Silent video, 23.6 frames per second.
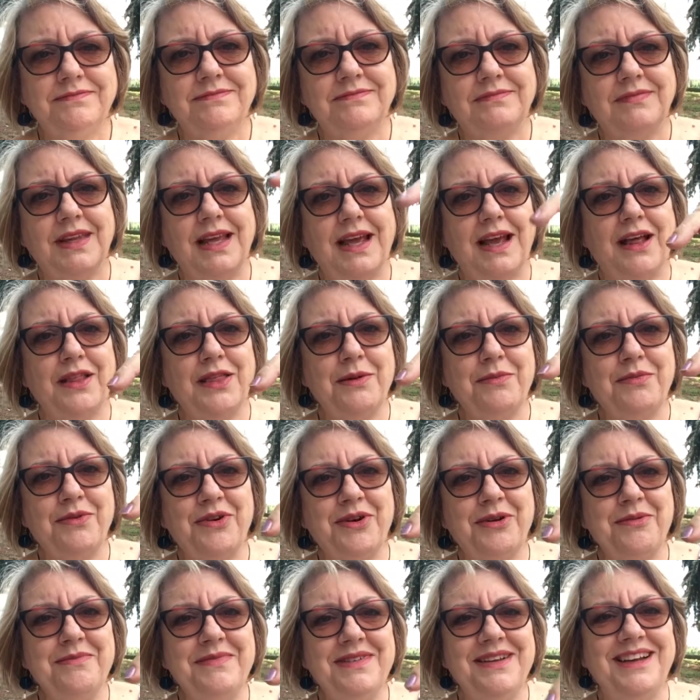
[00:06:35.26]
down the
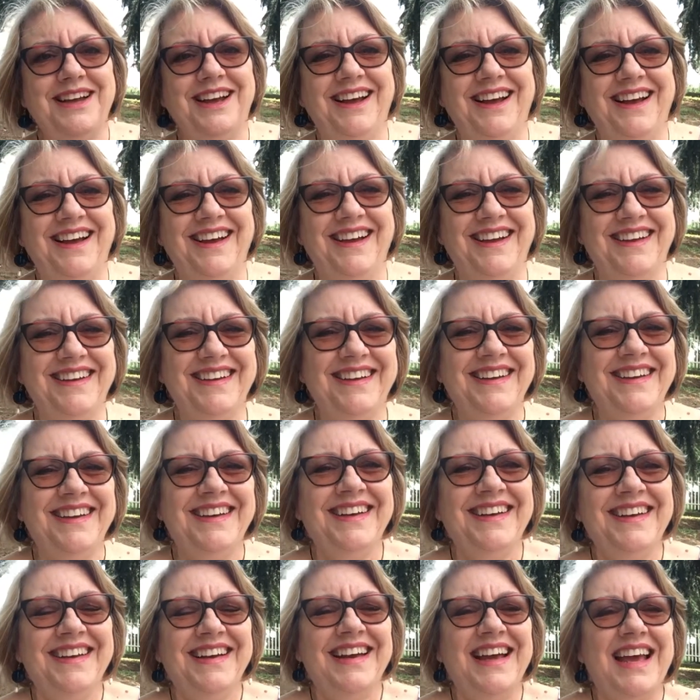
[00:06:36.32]
bottom,
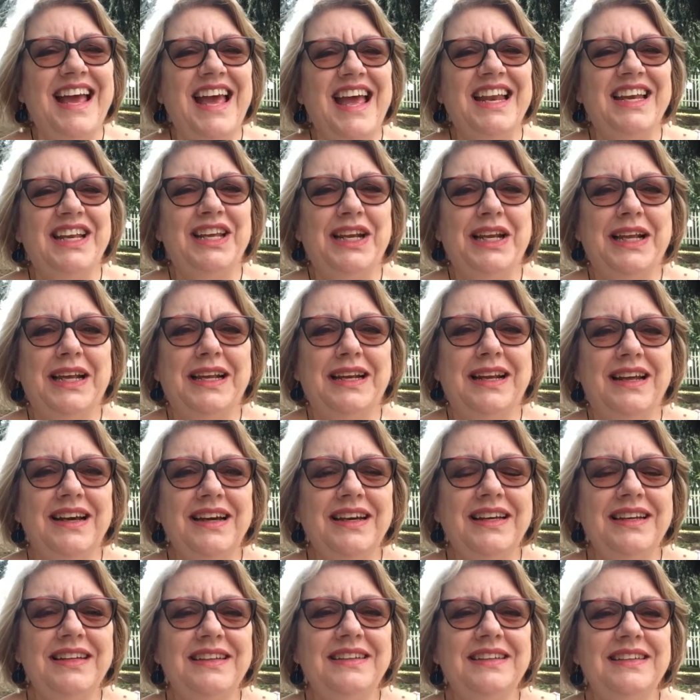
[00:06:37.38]
and click
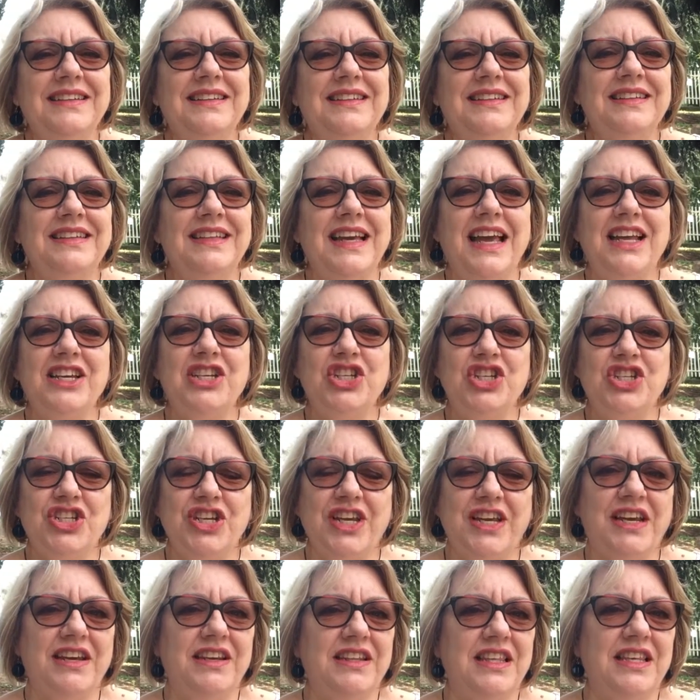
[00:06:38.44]
like and
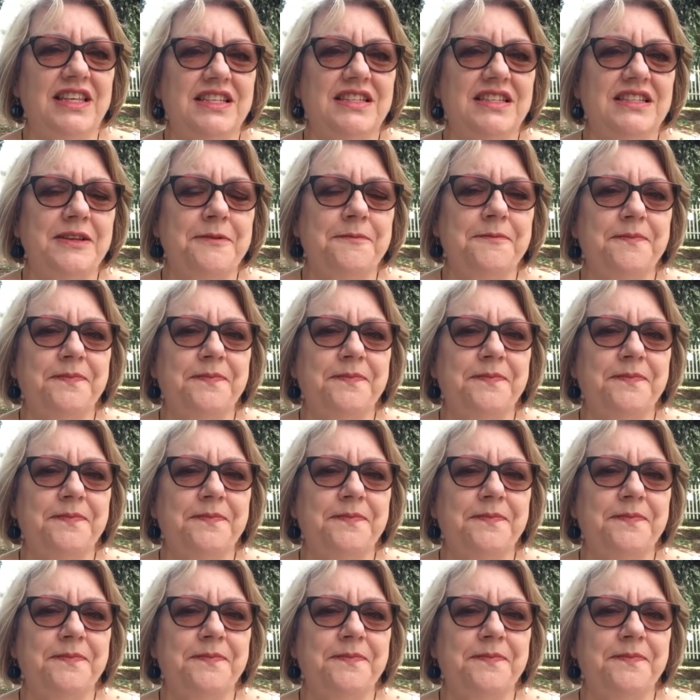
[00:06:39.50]
share this.